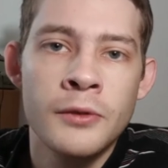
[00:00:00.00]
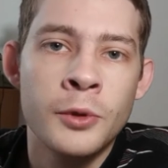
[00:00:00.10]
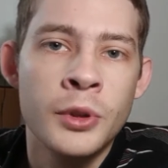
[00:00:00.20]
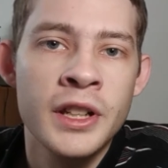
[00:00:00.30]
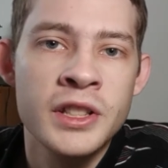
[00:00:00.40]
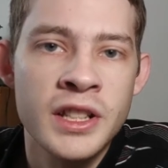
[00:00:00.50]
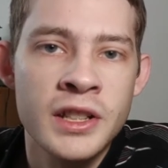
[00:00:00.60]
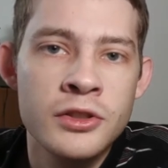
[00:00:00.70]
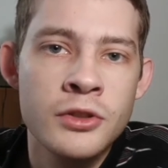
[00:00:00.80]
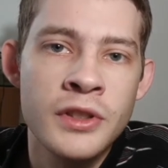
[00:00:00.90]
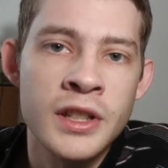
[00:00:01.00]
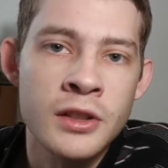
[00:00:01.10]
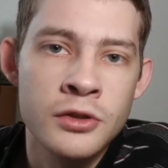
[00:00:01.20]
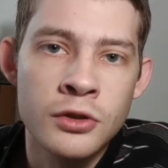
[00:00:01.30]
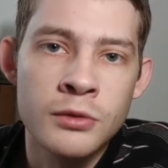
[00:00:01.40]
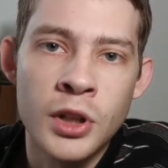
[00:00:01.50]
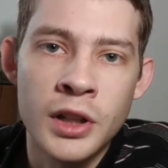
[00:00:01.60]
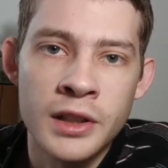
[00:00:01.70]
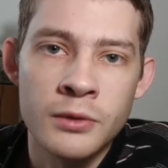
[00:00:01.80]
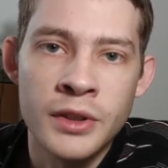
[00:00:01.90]
voyage into the adult
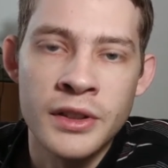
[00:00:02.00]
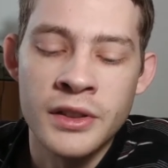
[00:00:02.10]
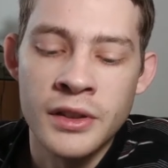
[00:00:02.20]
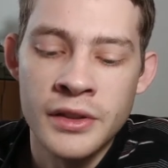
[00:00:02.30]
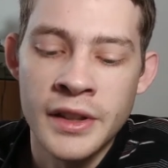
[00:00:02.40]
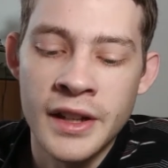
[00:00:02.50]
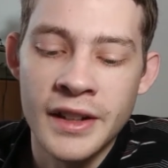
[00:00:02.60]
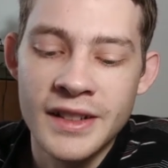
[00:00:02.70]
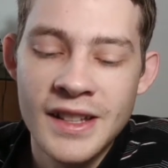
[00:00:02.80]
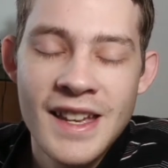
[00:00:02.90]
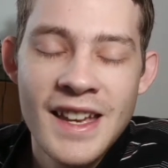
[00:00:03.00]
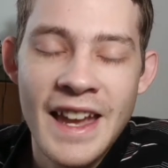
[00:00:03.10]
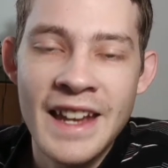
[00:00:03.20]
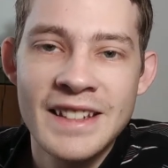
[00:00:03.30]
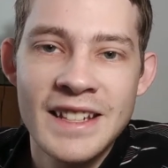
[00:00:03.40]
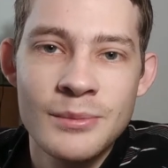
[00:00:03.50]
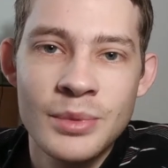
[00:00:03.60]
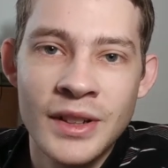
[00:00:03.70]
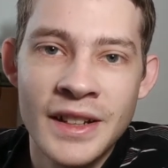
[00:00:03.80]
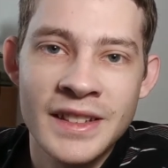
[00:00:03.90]
market with the 18
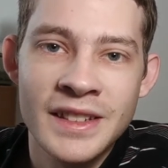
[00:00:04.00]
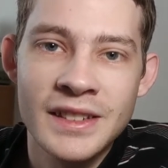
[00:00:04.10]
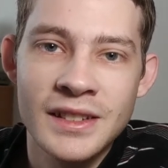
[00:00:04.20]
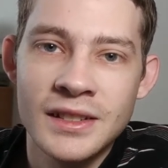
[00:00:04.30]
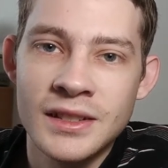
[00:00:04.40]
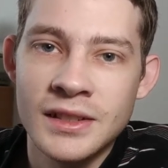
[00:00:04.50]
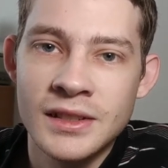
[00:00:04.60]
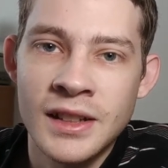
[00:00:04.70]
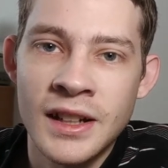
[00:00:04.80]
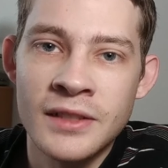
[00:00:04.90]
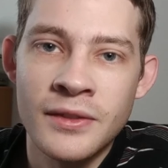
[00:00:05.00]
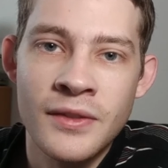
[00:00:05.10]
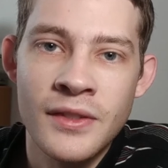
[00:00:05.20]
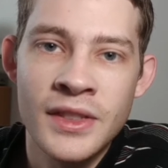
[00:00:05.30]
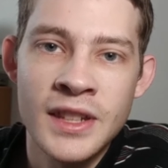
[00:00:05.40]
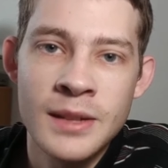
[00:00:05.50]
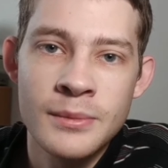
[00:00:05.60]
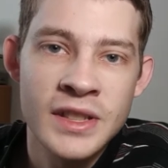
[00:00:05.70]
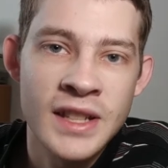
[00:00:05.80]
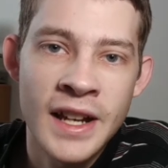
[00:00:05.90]
plus kind of
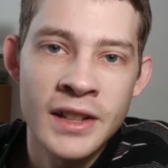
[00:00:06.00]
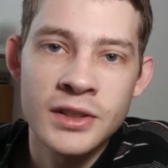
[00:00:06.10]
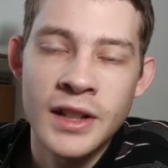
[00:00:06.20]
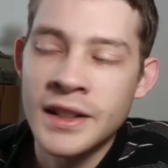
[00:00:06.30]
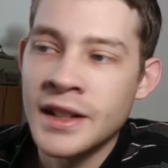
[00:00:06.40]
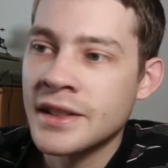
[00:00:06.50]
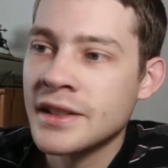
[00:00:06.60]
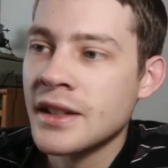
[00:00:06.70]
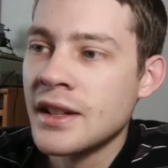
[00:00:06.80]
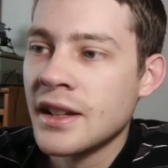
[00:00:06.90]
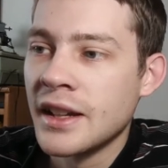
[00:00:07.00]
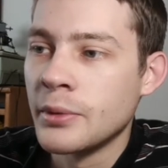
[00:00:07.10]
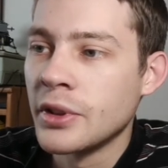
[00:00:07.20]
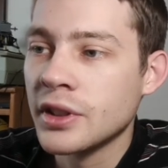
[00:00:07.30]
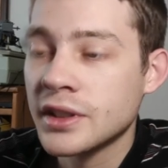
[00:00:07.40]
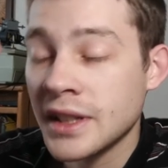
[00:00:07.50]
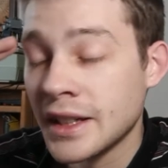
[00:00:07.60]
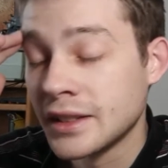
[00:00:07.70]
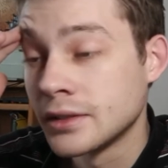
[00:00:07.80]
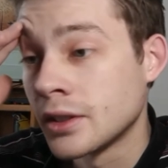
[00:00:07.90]
theme style, I guess. And we looked
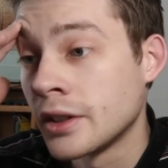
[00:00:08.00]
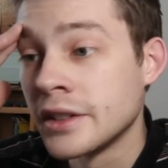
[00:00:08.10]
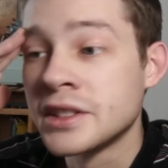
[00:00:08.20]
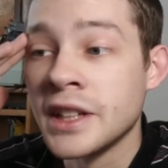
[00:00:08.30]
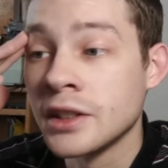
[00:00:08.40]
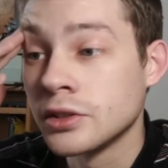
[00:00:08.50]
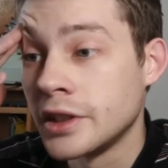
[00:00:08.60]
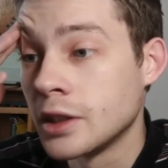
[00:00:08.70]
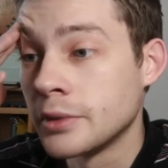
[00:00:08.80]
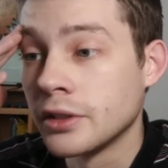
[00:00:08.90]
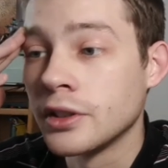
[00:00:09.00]
at, on the channel here, we